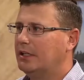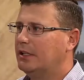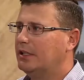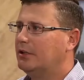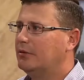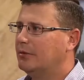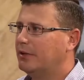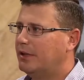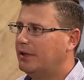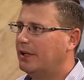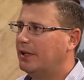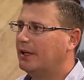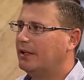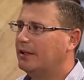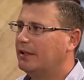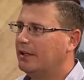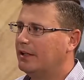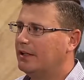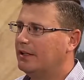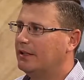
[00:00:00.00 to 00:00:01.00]
you would
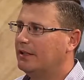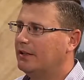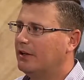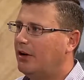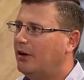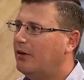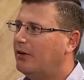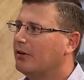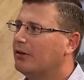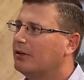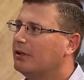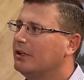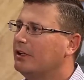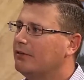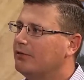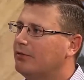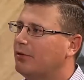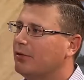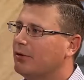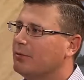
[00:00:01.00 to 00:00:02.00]
think that all
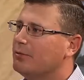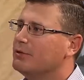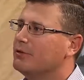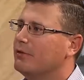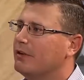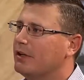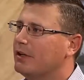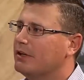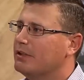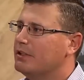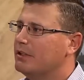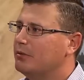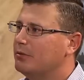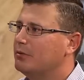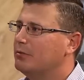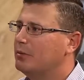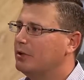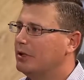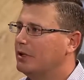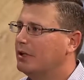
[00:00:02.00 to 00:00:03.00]
clean forms of energy
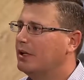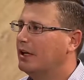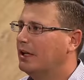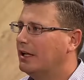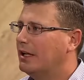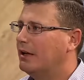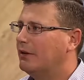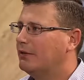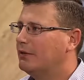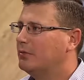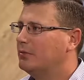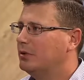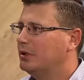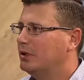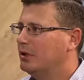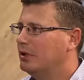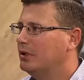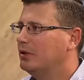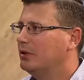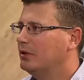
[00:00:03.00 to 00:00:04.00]
would be allowed to
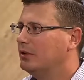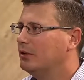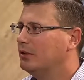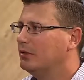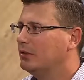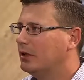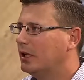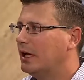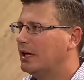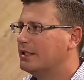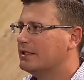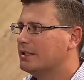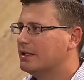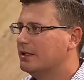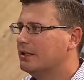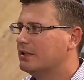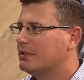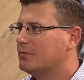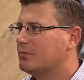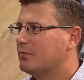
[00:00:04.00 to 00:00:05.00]
be utilized
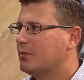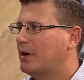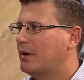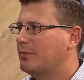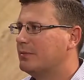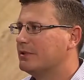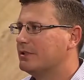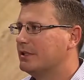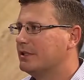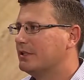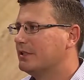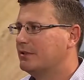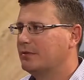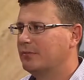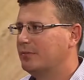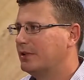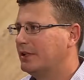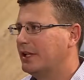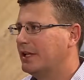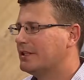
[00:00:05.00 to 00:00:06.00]
in this
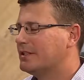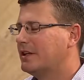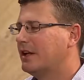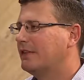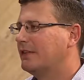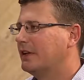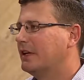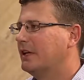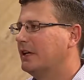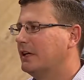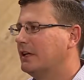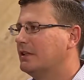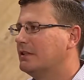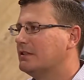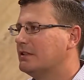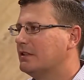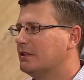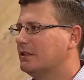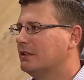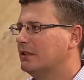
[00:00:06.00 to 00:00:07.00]
proposition, but that's not the
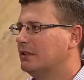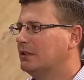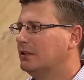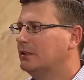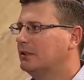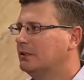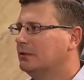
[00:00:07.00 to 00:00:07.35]
case. I see.